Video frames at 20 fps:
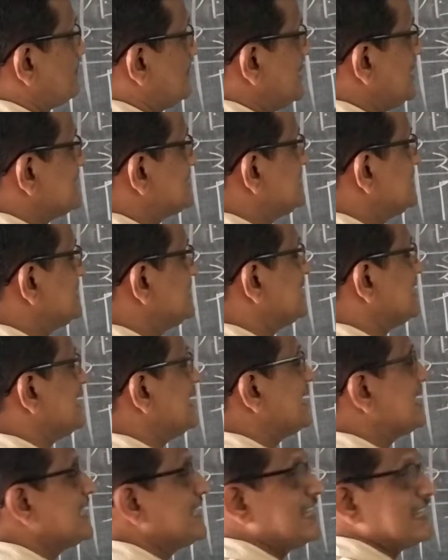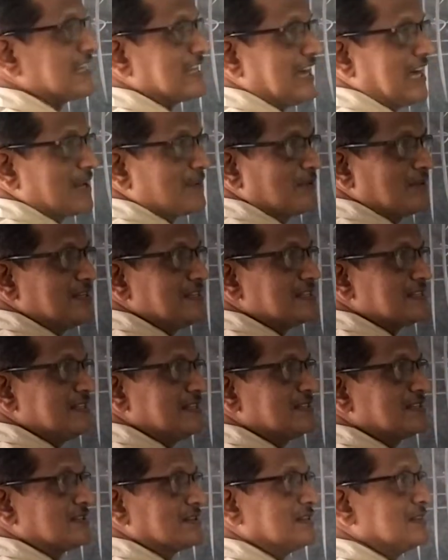placing the grating in normal
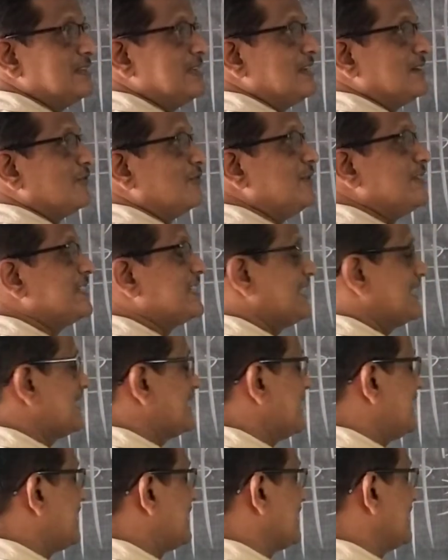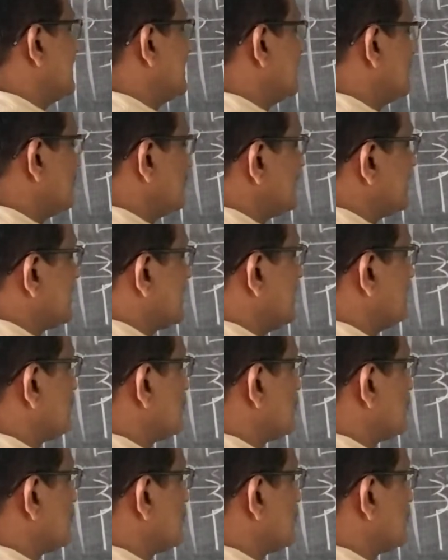instance, we can get, we can